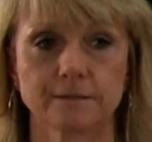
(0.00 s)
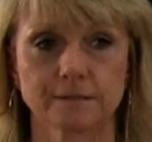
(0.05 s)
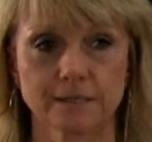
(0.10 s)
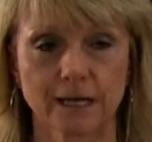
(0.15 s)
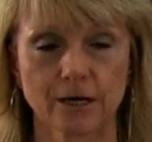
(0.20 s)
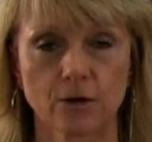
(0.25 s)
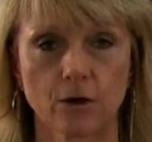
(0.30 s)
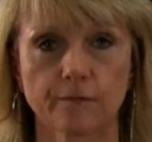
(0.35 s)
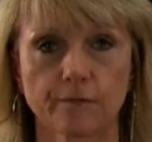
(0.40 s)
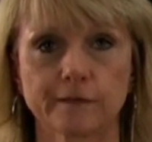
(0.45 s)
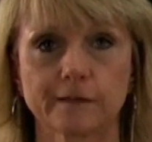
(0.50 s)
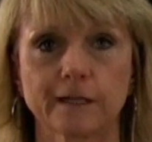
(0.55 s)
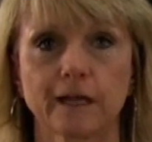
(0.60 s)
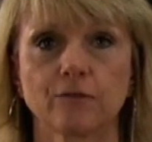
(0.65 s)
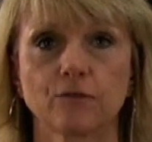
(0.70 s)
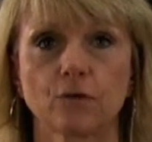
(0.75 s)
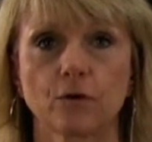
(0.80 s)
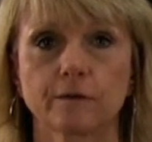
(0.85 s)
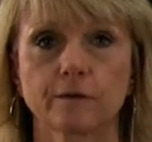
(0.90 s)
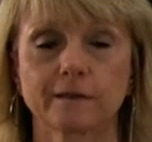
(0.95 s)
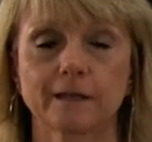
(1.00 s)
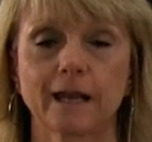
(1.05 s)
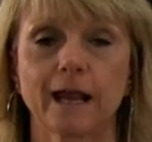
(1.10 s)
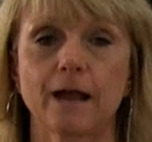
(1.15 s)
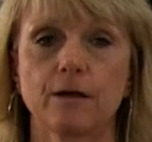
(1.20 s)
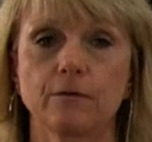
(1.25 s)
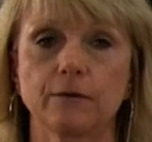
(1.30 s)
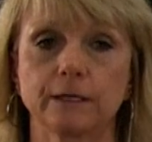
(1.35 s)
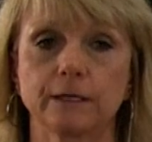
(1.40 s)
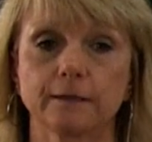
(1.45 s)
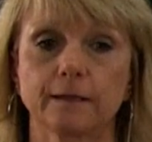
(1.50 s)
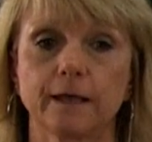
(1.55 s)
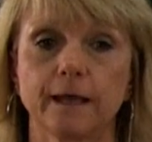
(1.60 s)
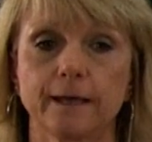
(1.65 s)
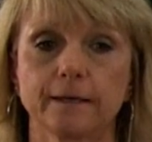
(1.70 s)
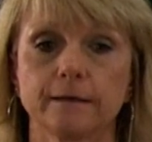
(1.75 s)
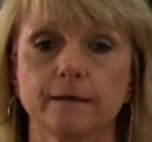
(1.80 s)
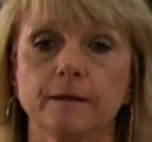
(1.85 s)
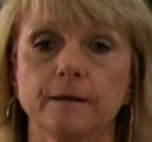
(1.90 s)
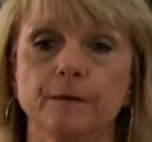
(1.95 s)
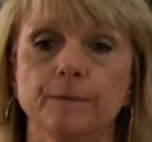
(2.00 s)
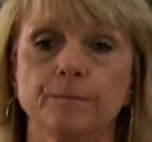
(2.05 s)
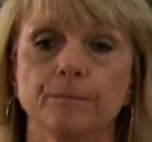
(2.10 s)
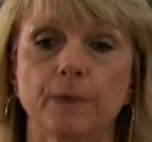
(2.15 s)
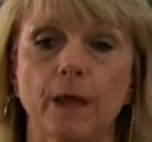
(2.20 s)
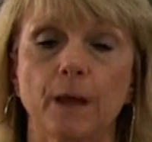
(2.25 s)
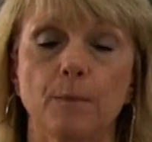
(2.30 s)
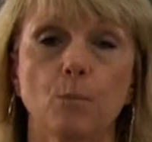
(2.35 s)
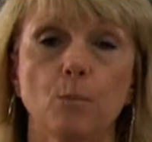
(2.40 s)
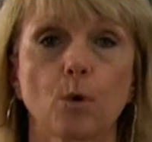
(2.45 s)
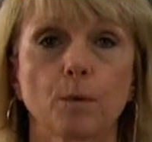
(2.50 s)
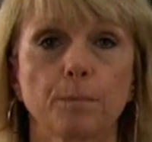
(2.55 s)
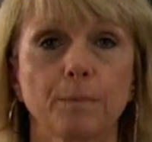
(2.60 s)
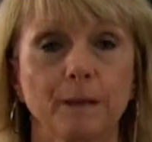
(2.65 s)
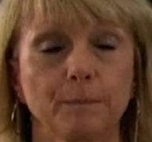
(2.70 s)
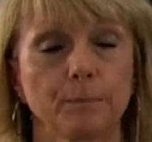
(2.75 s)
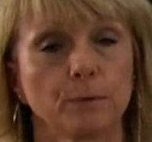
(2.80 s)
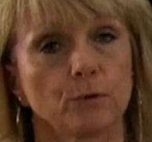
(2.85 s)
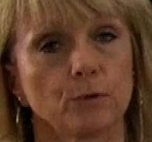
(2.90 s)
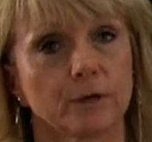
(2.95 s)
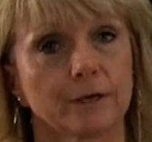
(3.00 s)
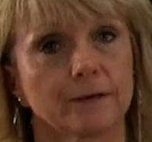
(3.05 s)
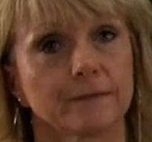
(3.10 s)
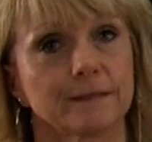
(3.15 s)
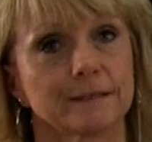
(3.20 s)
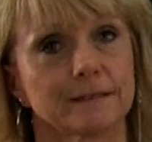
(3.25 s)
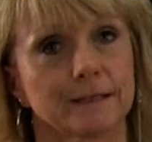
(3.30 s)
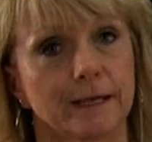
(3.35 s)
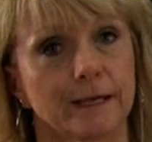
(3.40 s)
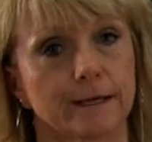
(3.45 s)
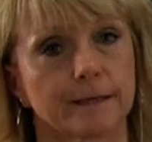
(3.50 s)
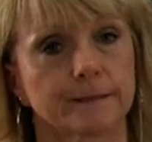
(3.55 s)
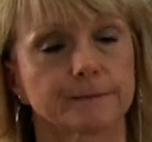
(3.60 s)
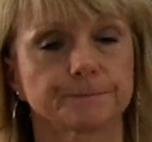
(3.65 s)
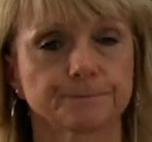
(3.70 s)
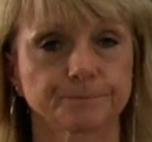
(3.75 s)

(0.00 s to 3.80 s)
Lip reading: take all the safeguards down and let more people look at the data.